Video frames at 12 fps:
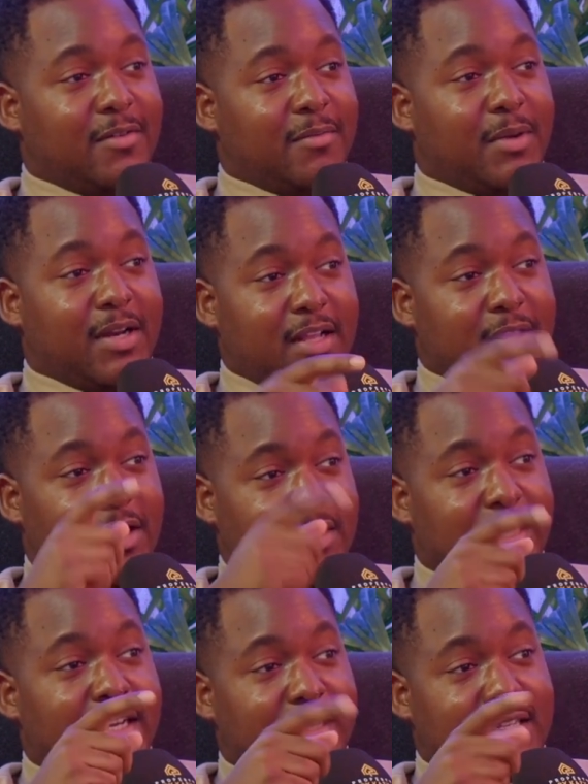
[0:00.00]
But the
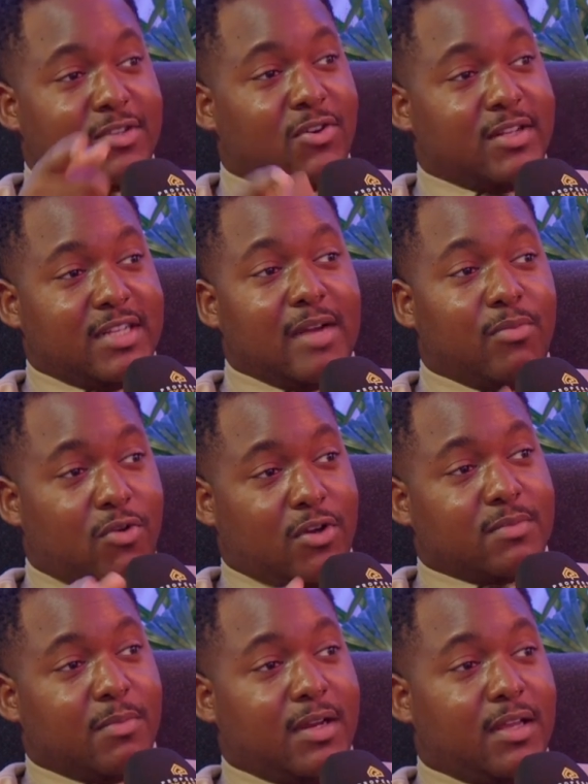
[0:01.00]
ticket to sit on the table
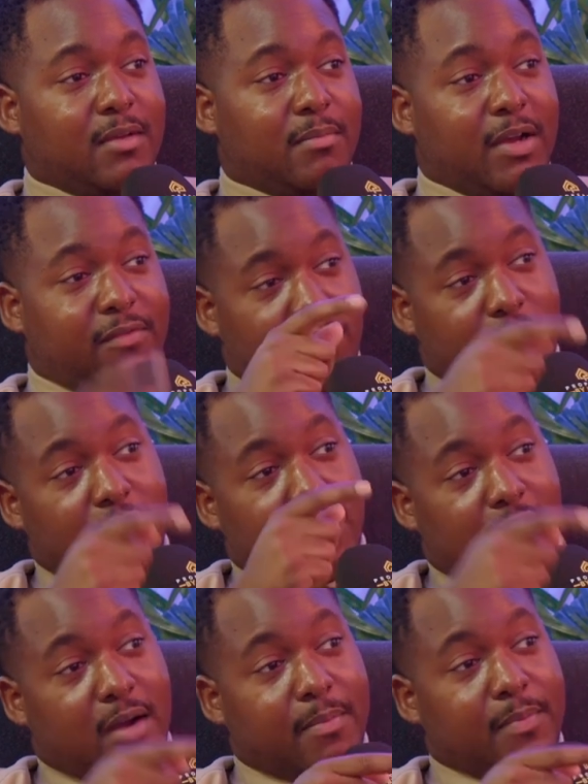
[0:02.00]
costs money. But if you're going to
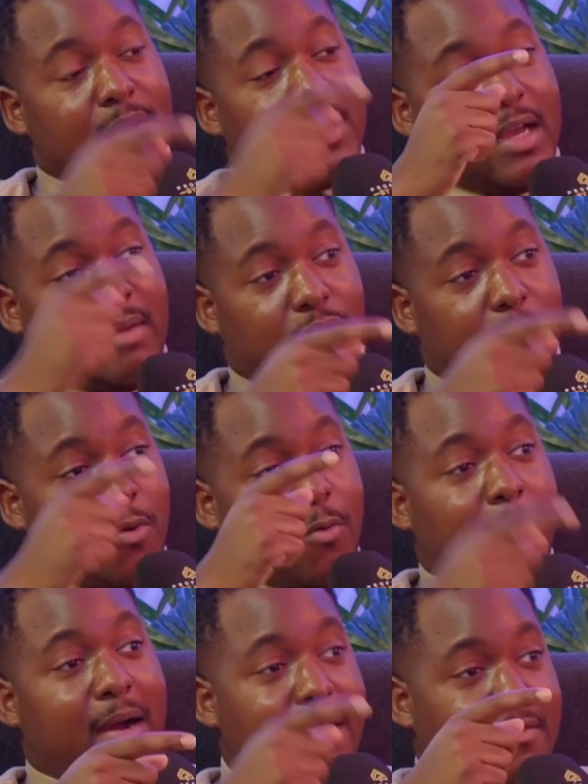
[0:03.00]
come and promote
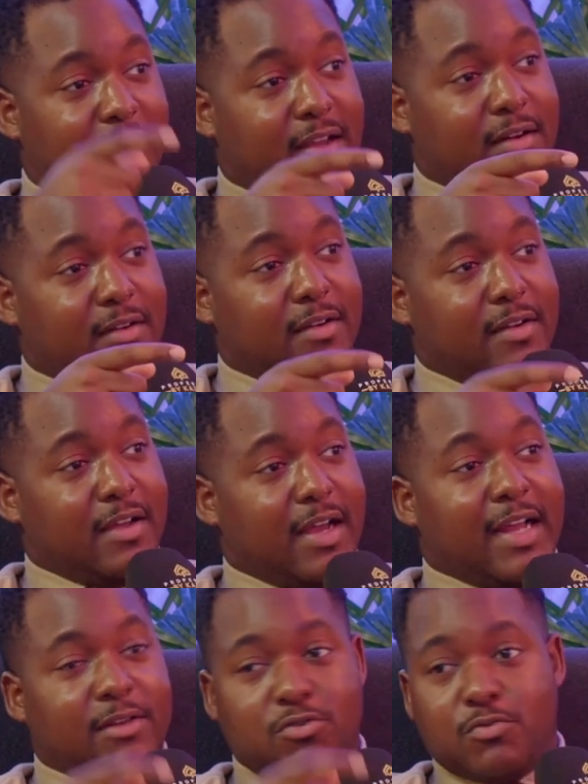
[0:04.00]
my event
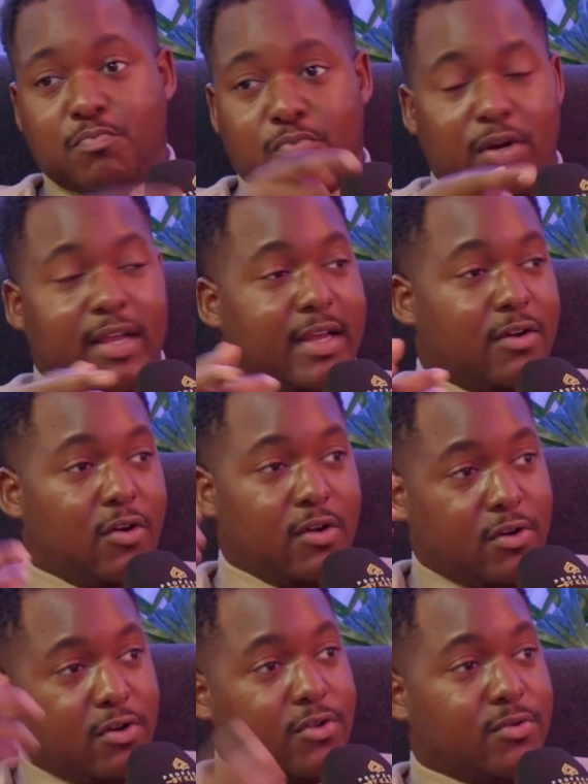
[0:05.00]
and put it on
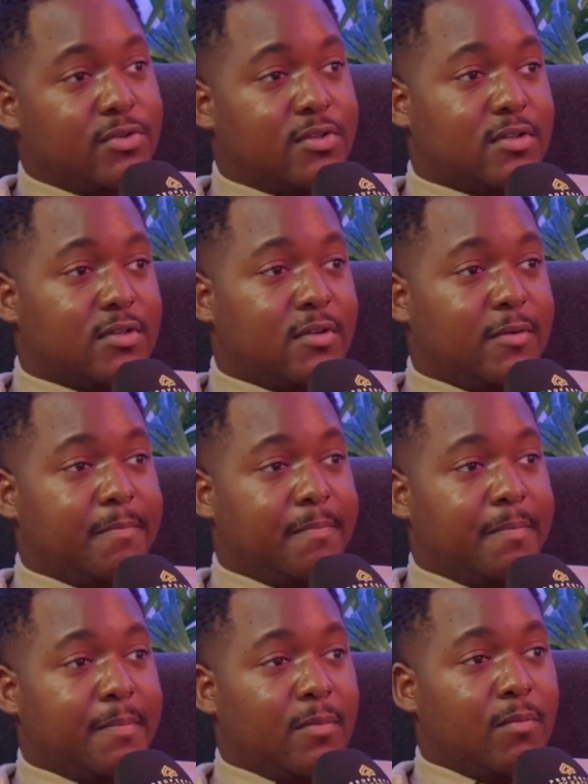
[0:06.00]
the news,
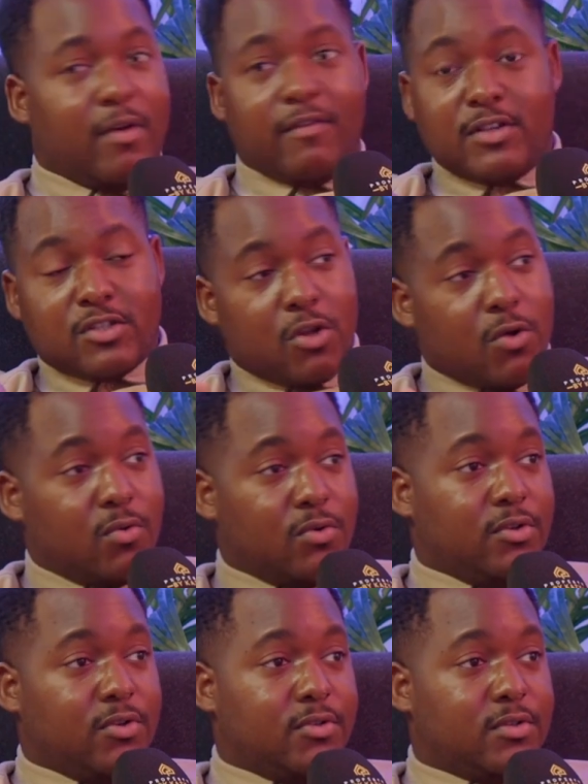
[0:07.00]
whether it's local
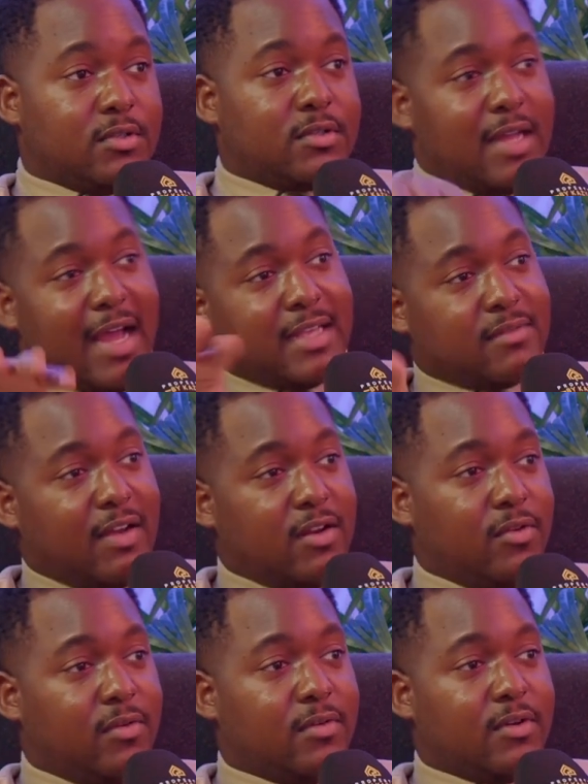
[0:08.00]
news, that has
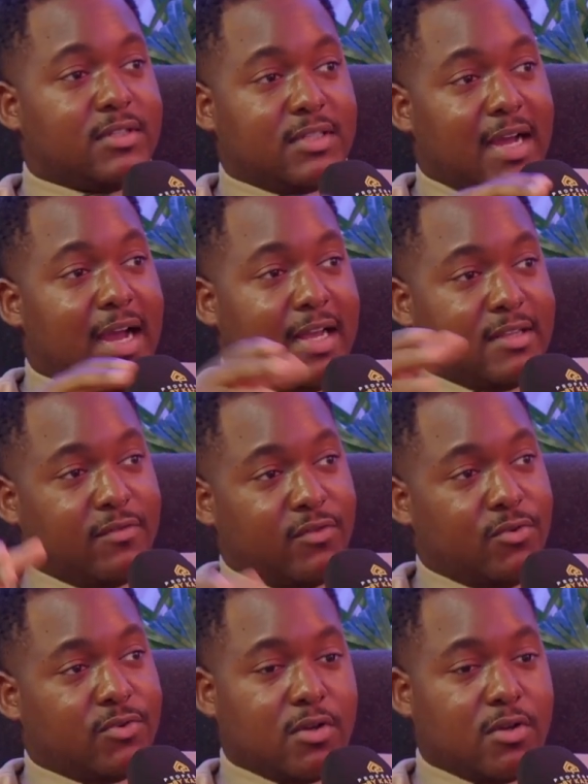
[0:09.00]
value because that has a view.